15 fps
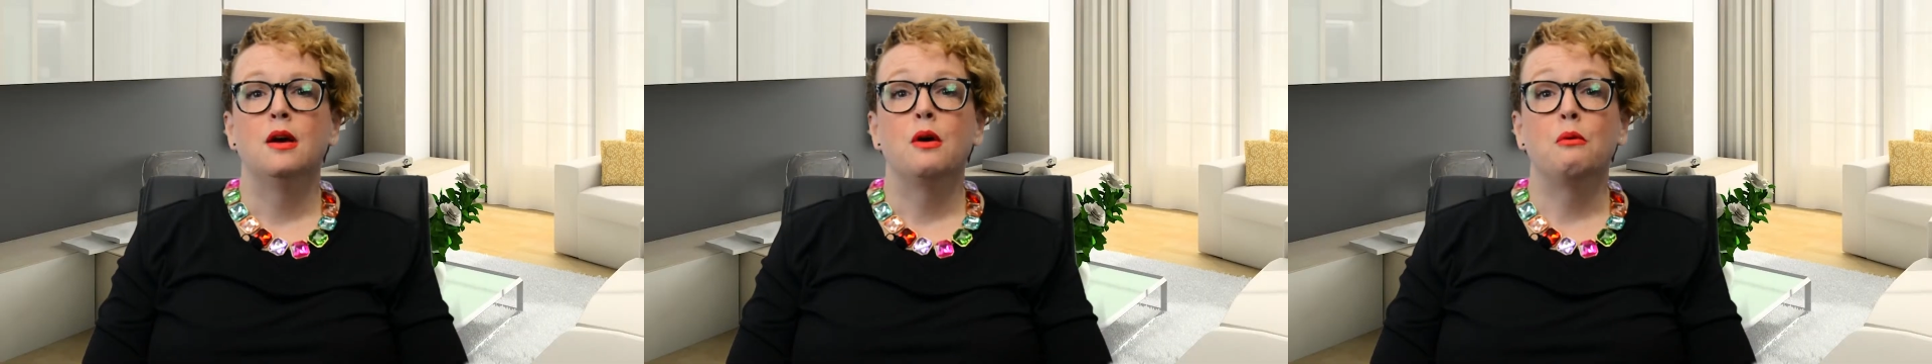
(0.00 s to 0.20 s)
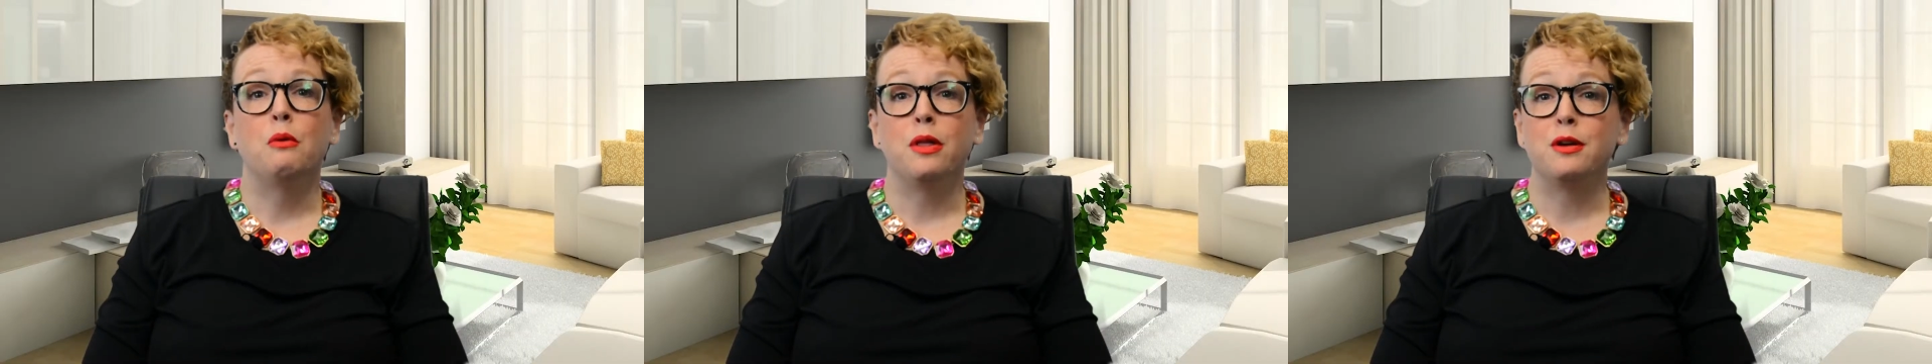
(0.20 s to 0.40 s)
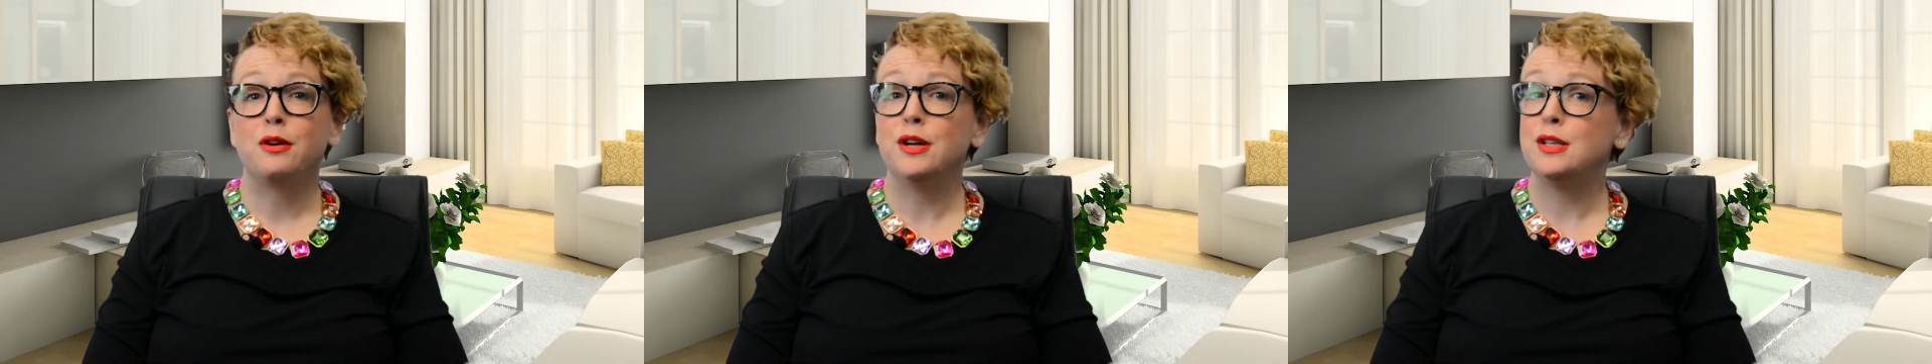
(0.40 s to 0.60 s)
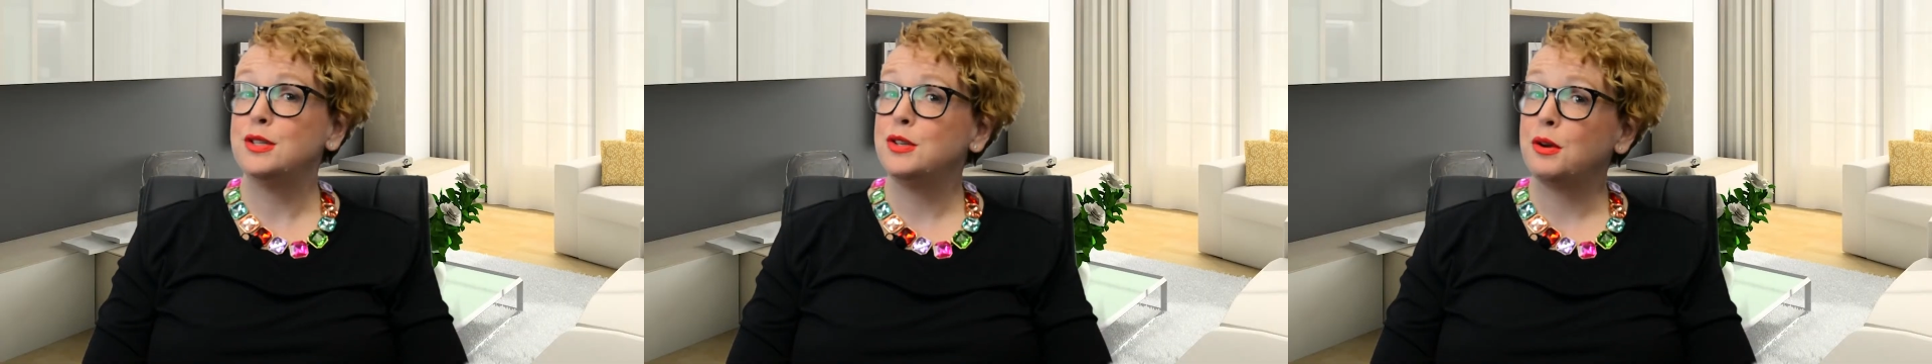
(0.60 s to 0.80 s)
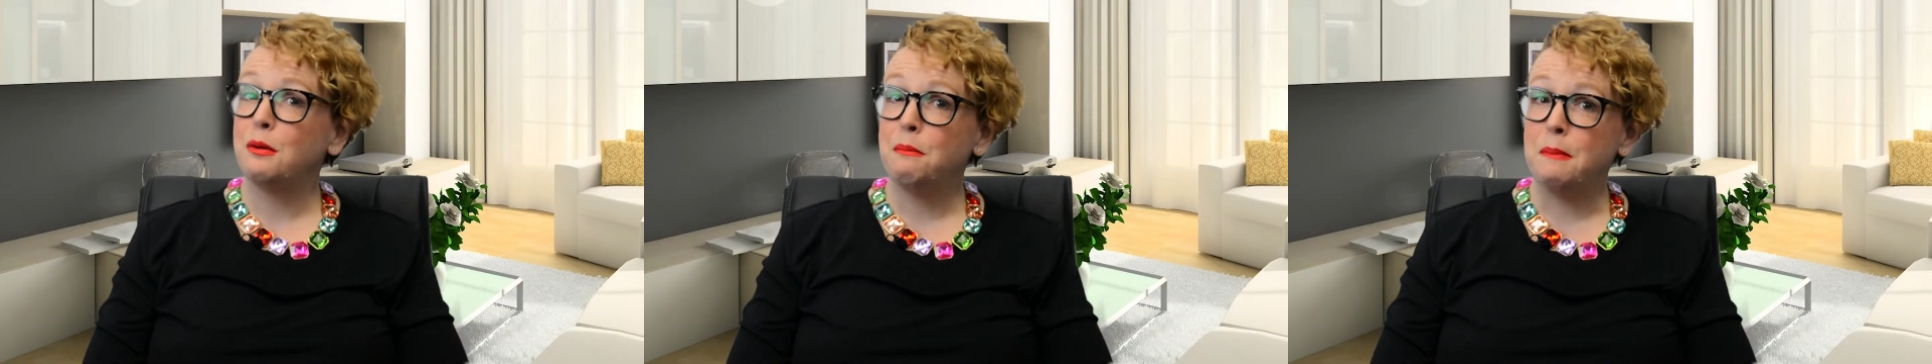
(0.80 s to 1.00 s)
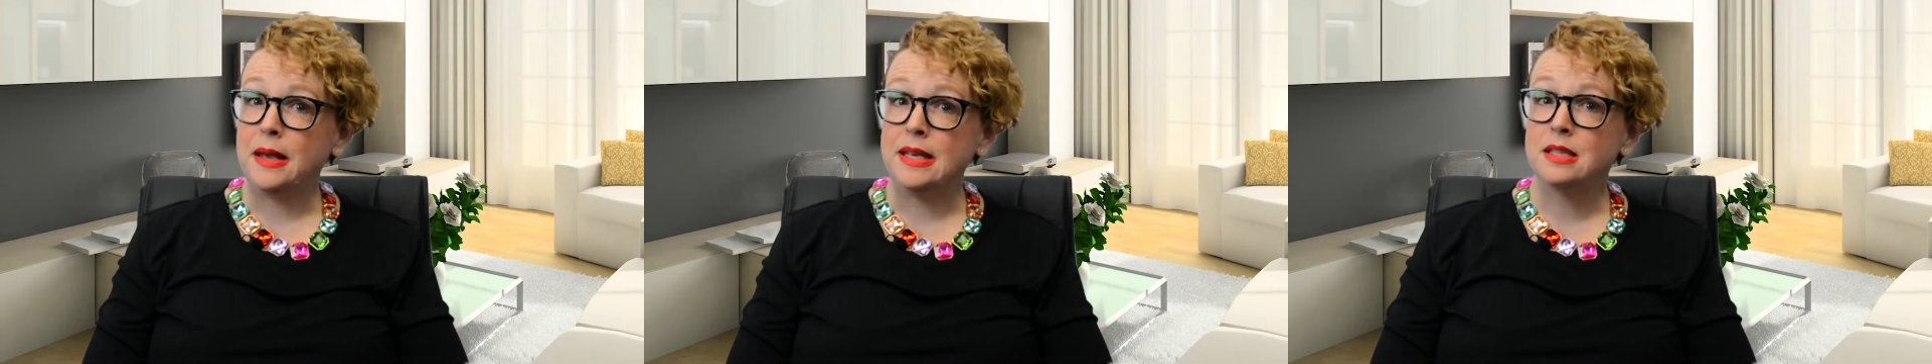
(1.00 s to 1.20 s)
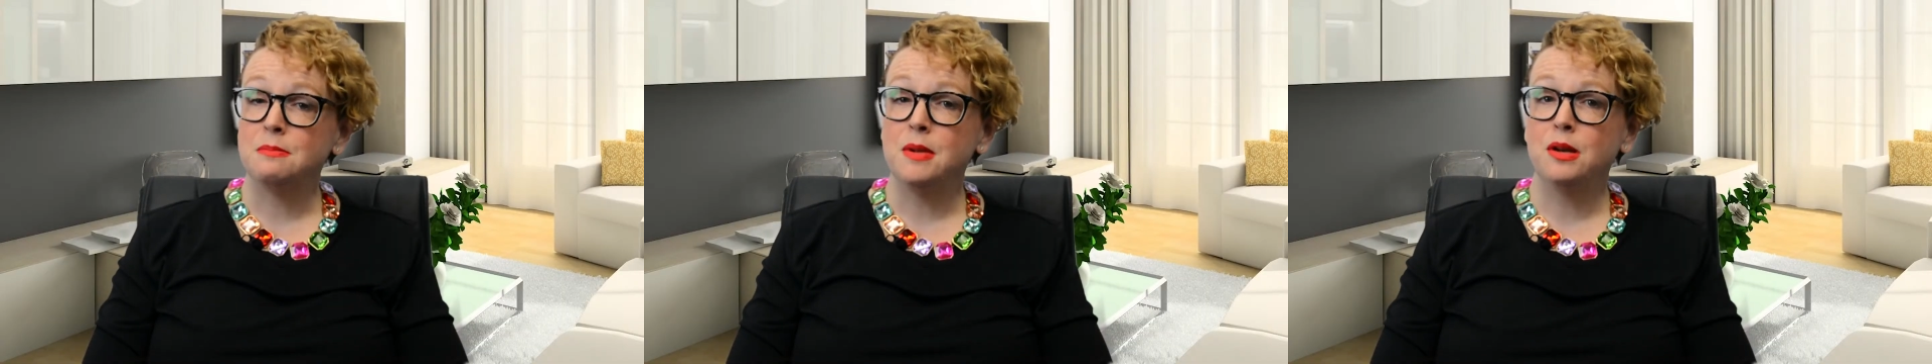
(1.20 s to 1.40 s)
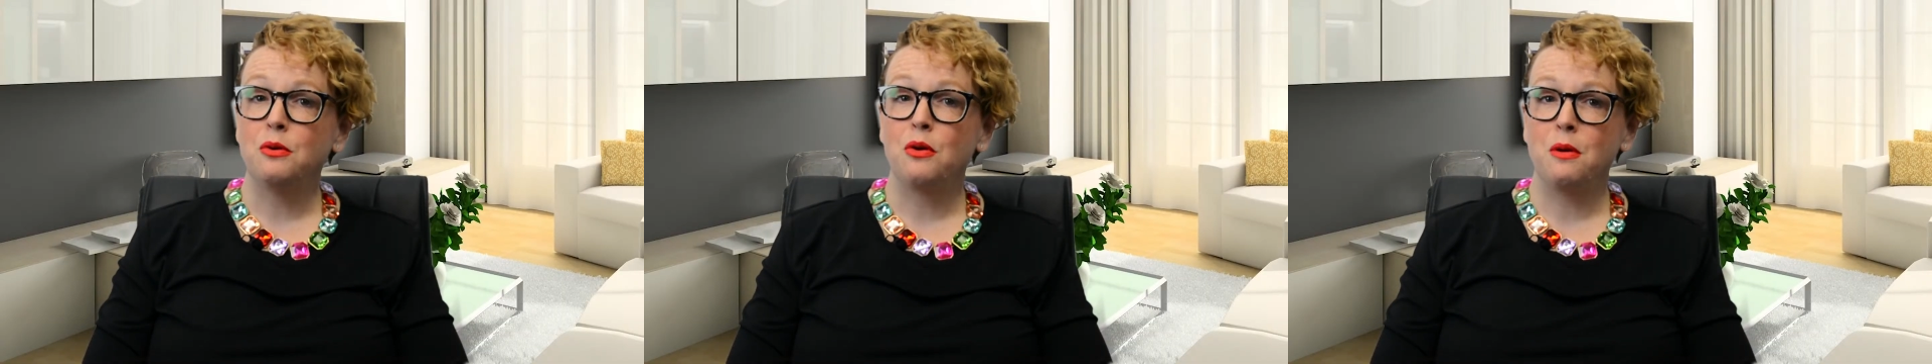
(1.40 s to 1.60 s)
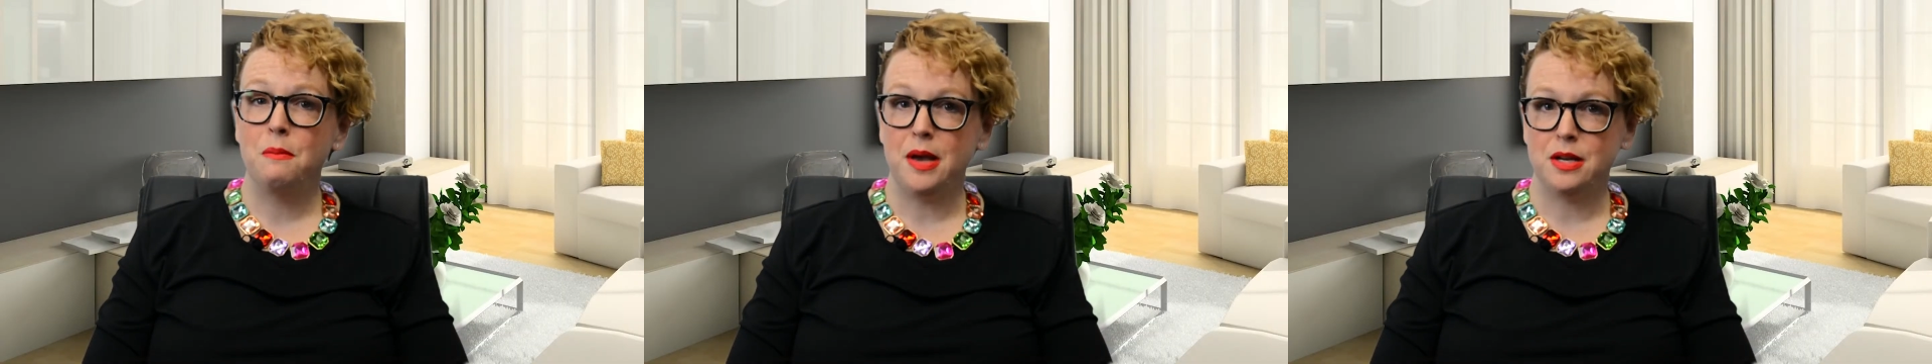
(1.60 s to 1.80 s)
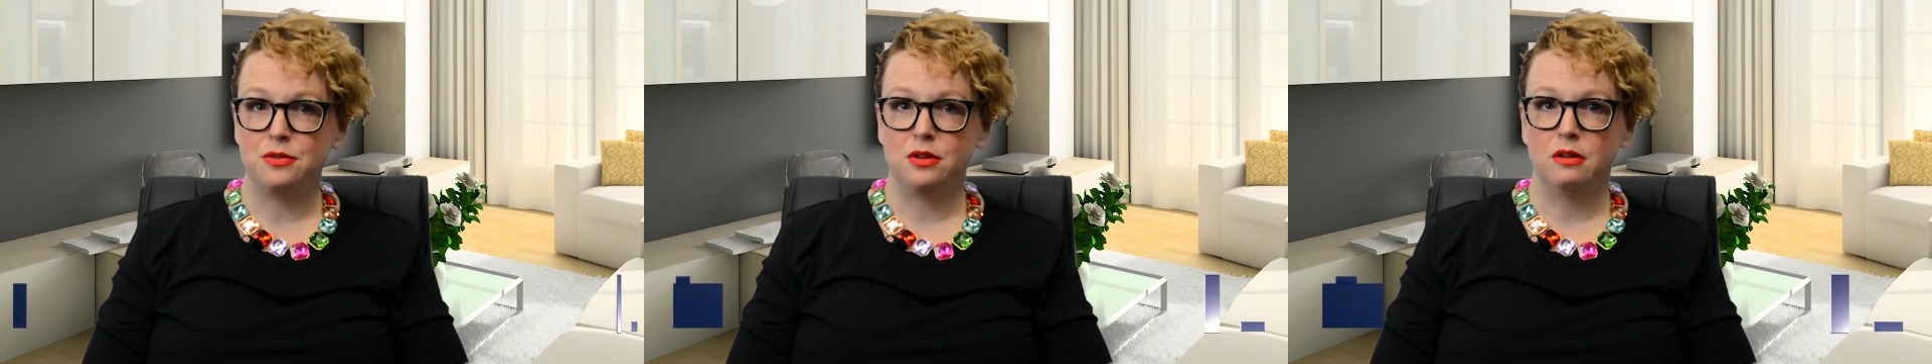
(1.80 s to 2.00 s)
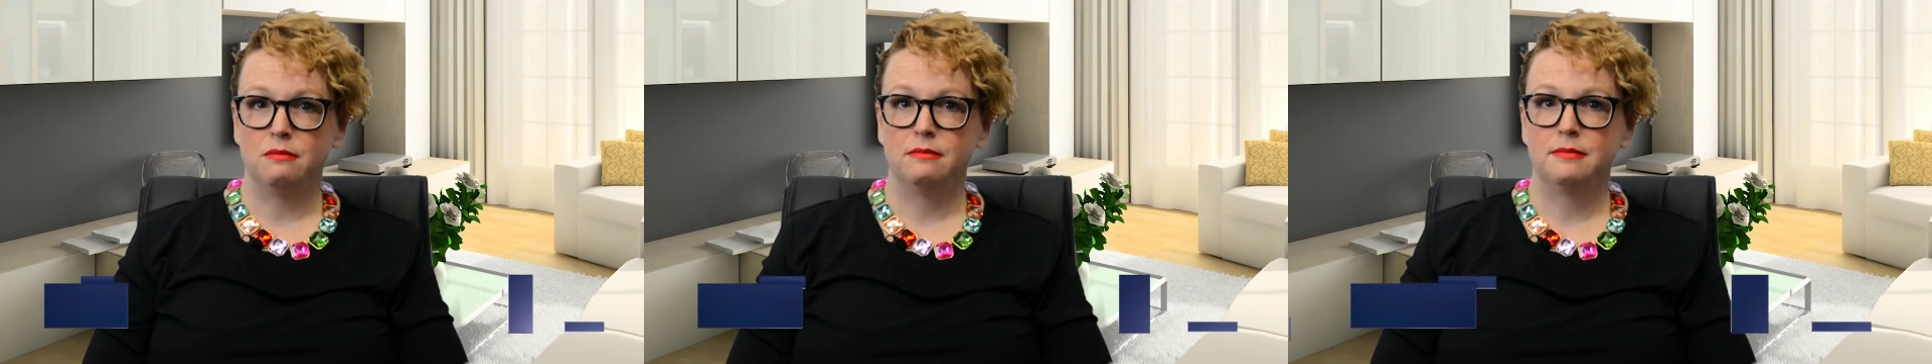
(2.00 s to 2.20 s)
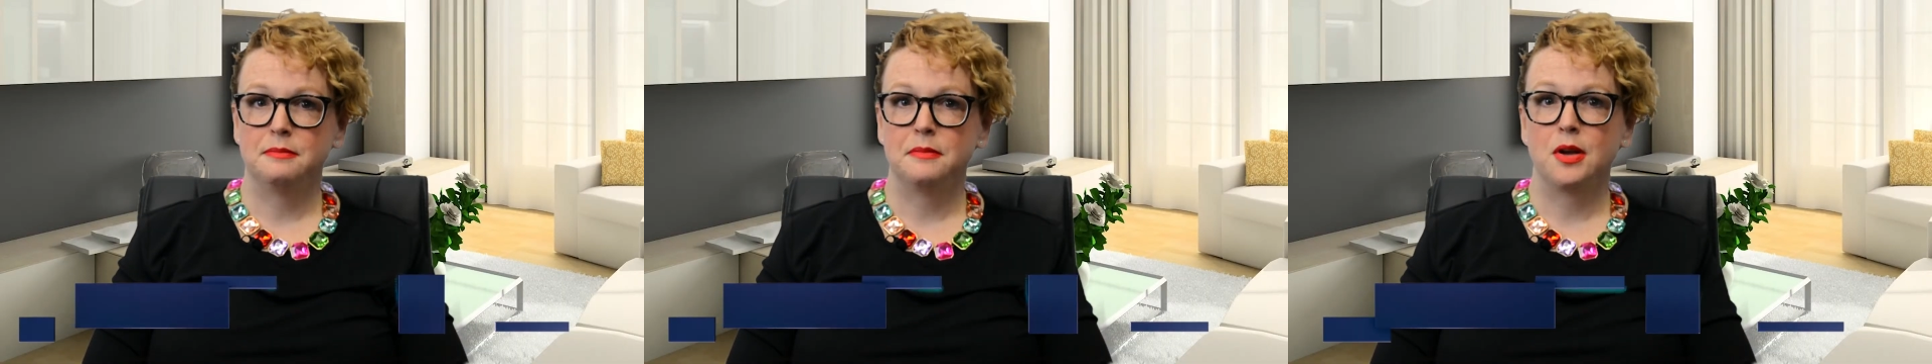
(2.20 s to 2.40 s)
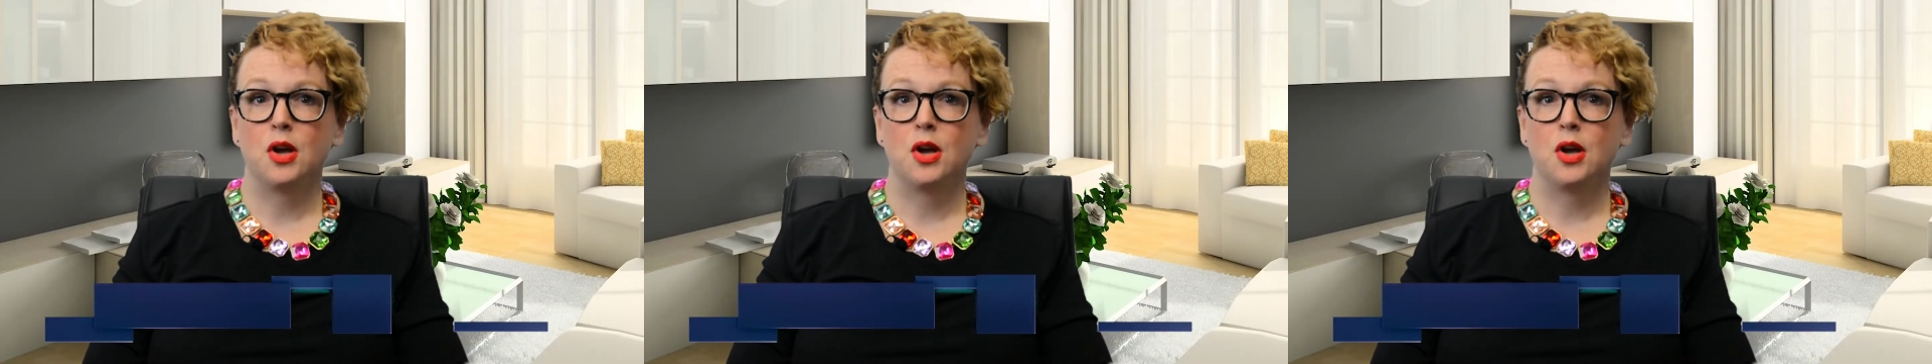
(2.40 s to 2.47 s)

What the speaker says: Whether it's your basement or bedroom,